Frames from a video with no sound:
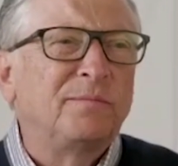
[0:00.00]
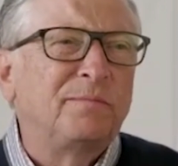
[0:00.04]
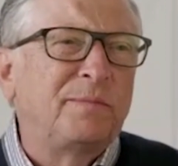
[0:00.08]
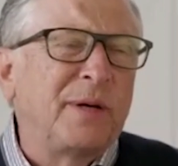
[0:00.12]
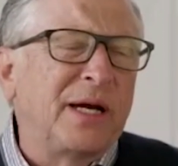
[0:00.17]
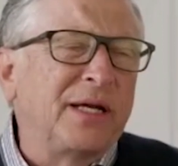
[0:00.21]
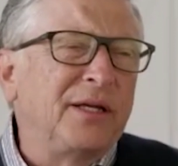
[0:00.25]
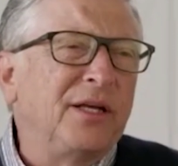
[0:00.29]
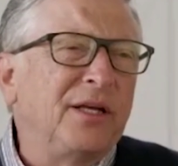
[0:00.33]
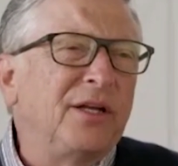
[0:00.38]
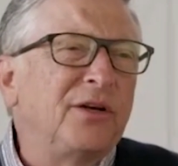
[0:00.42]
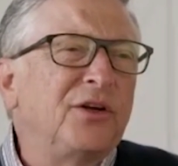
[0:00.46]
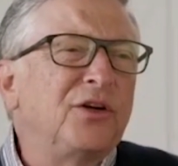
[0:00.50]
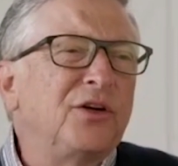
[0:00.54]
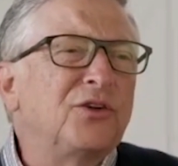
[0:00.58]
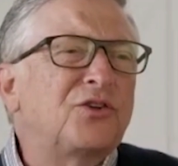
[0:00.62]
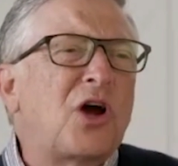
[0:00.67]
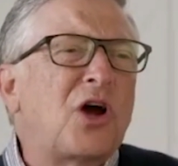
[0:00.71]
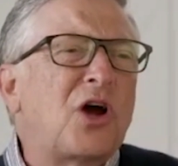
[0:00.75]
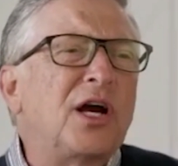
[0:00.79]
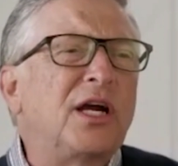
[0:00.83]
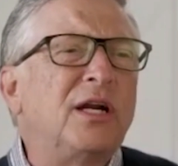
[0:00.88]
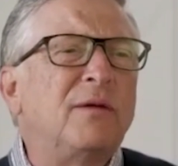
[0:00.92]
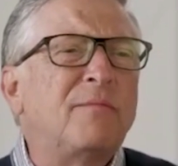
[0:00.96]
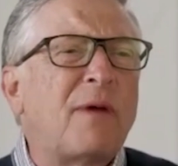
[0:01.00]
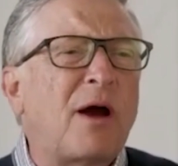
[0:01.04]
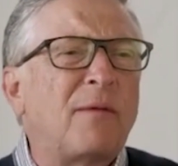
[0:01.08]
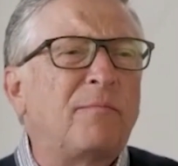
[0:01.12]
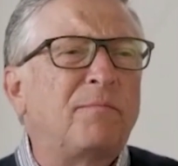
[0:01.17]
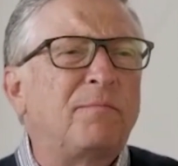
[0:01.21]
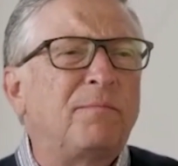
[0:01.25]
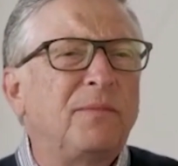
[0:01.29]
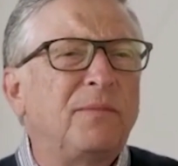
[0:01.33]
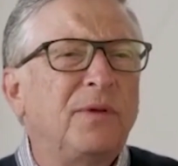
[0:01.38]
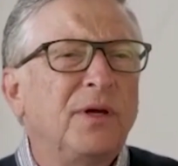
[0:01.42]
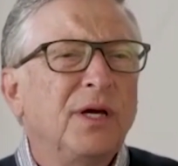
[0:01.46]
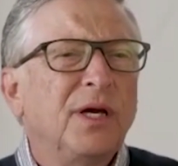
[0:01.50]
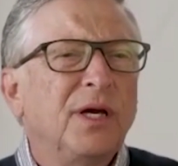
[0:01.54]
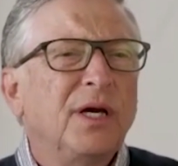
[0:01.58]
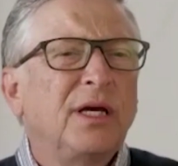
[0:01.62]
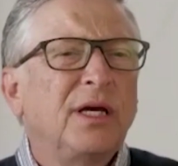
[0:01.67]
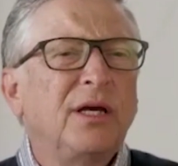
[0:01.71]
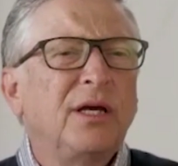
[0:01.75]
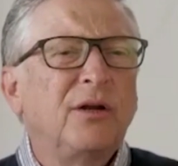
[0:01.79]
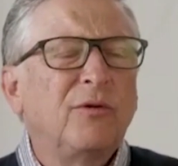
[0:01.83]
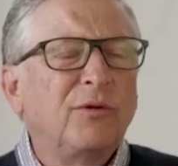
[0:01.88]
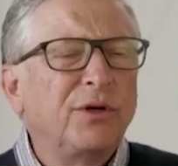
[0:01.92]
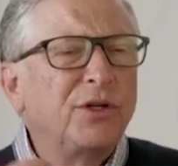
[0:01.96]
But, you know, you're talking about,
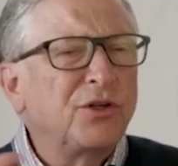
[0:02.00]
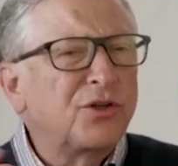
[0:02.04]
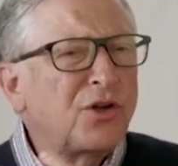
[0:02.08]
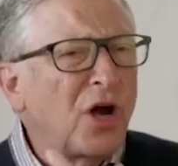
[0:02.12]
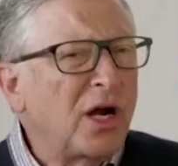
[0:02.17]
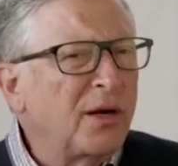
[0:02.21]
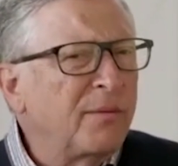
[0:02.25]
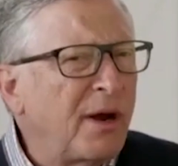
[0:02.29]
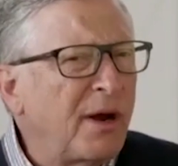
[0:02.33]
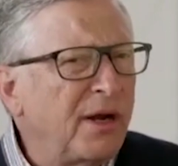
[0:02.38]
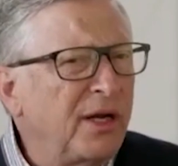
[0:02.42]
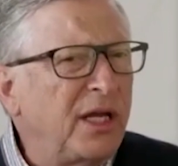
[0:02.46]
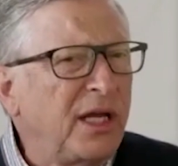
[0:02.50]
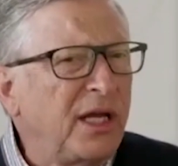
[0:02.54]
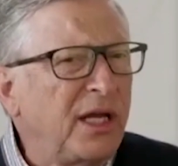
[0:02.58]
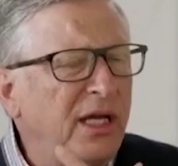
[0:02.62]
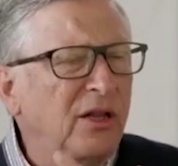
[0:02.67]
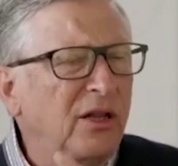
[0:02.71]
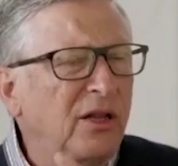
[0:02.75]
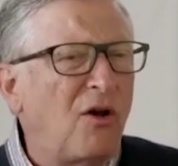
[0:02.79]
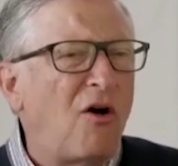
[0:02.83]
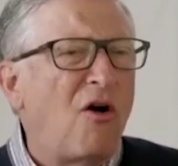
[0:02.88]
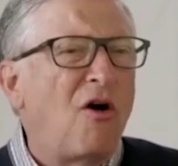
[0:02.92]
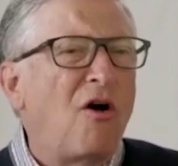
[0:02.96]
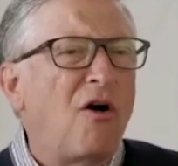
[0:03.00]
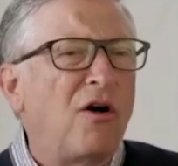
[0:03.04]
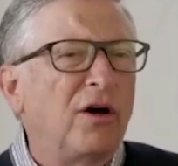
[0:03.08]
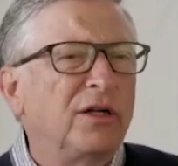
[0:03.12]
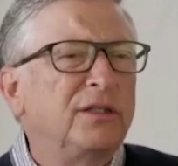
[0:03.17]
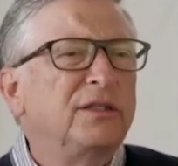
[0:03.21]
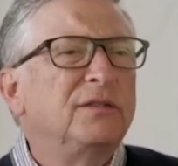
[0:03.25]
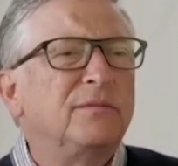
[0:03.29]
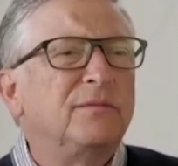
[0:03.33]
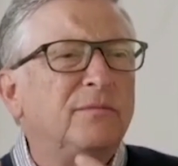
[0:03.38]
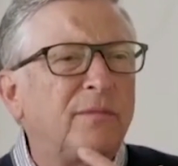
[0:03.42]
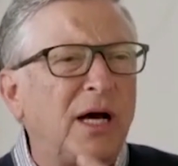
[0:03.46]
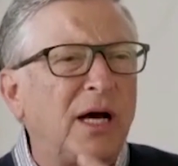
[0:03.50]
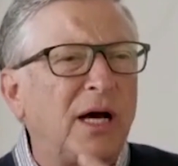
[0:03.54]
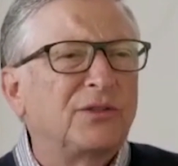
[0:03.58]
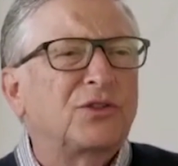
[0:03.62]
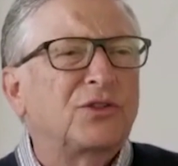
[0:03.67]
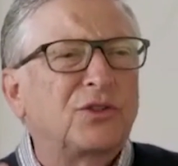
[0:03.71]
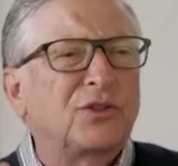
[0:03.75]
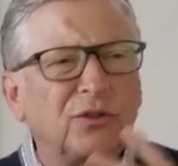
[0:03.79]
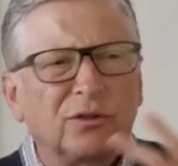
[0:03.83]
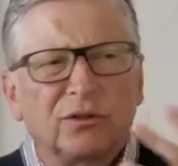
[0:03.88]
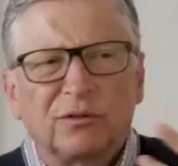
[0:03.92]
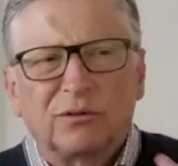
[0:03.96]
you know, when you're talking about Elon
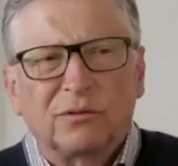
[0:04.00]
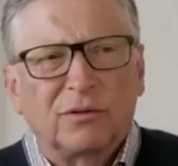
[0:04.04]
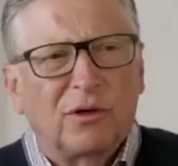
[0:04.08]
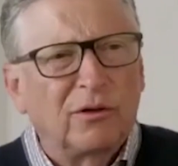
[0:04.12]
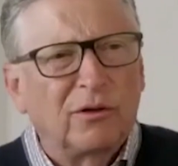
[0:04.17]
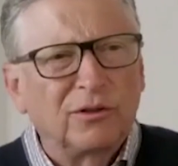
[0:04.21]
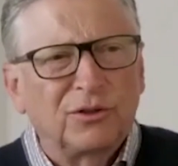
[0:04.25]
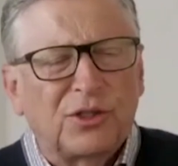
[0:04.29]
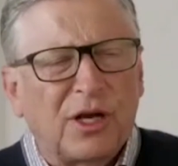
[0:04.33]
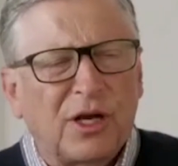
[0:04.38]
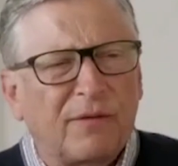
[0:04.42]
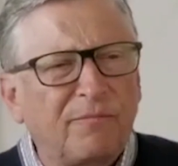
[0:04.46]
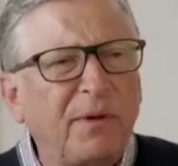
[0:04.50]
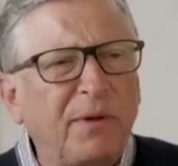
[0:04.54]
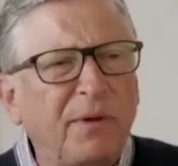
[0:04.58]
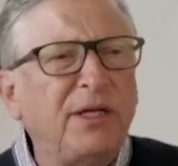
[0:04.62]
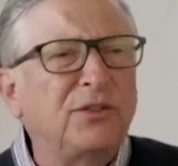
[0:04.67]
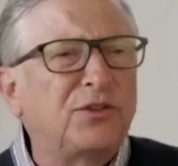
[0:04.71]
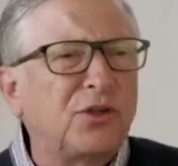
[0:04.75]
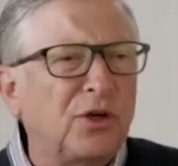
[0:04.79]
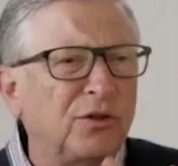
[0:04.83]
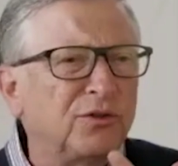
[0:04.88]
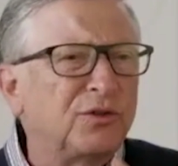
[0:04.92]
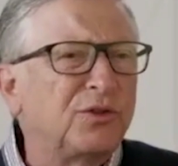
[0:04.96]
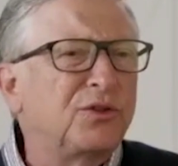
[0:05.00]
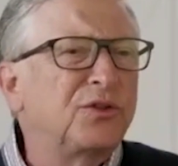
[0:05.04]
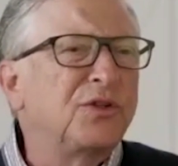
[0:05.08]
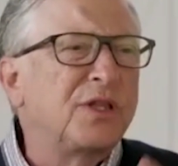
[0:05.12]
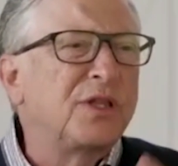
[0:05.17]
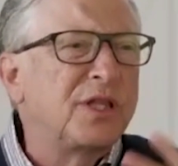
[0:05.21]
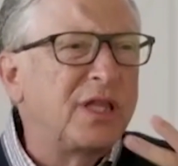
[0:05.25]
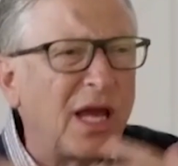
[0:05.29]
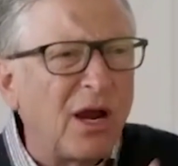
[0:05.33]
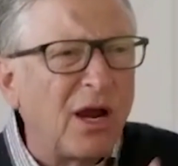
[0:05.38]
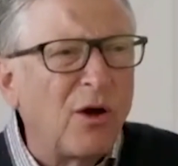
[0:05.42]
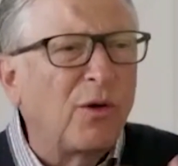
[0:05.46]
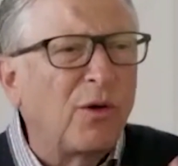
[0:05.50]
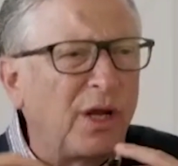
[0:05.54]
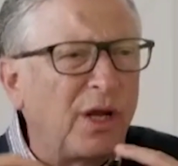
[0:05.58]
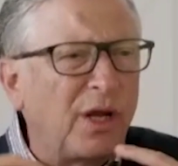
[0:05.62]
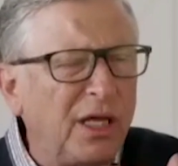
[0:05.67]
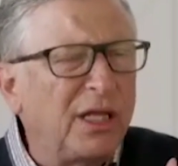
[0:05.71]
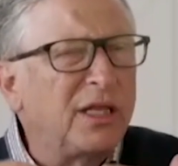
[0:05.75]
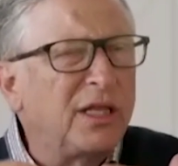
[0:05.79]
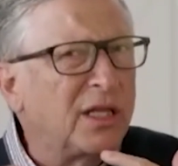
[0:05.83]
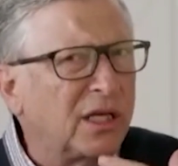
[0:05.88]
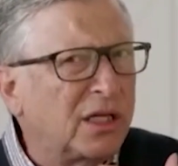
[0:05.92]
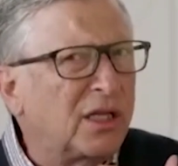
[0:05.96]
Musk or Jeff Bezos, they're
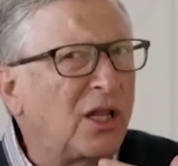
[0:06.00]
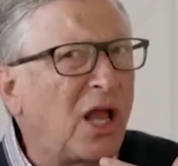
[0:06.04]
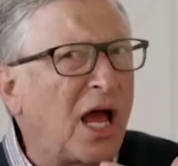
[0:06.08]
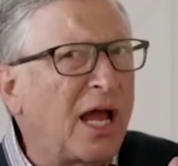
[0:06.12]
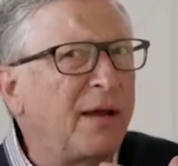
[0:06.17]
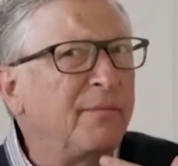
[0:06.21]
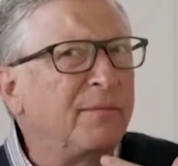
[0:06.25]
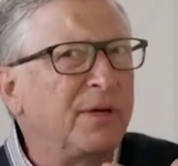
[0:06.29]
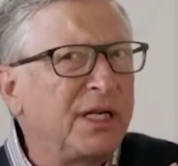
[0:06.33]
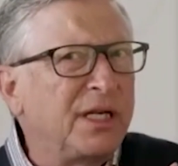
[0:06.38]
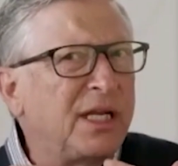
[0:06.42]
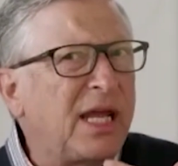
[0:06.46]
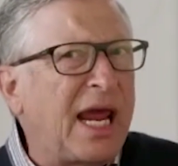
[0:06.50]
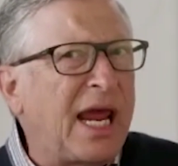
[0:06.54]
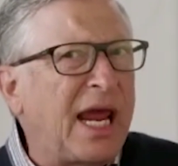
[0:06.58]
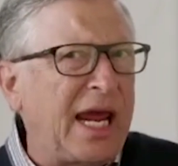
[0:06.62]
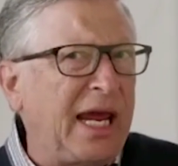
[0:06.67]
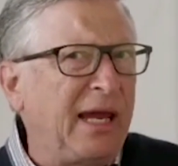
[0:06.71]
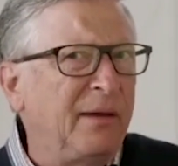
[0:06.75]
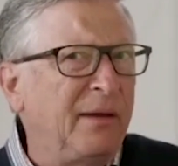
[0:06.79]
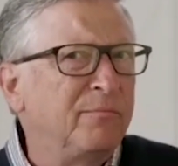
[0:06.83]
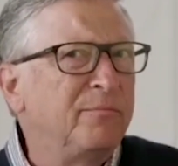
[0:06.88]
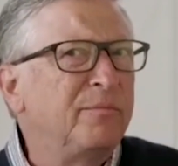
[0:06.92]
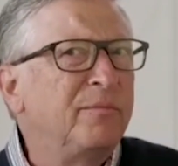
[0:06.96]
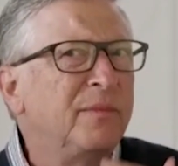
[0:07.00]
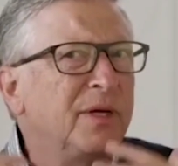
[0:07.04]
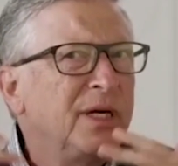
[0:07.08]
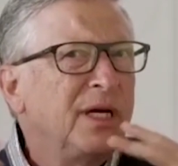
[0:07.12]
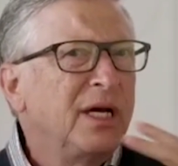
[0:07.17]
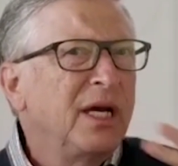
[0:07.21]
in the climate game